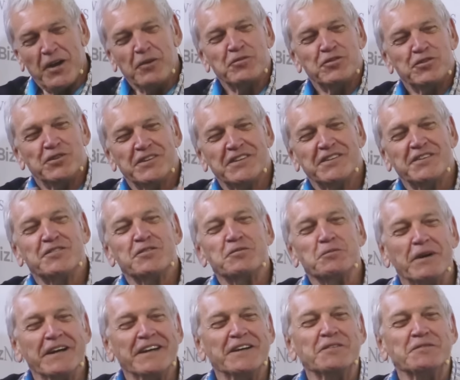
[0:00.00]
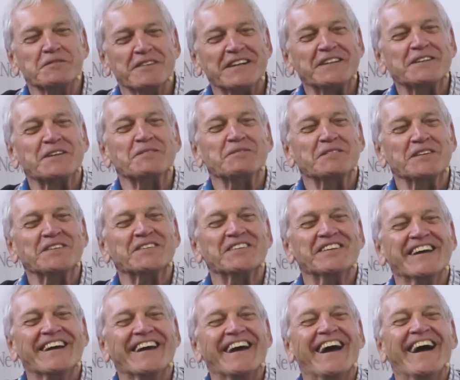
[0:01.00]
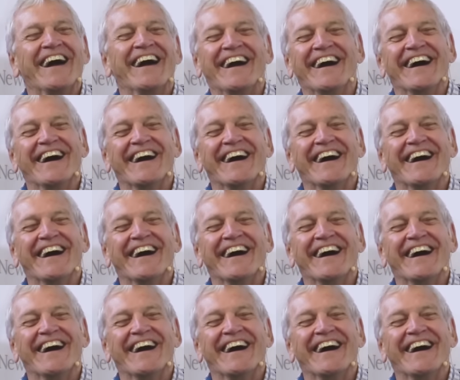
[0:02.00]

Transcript: I'm sure this is why you invited me today.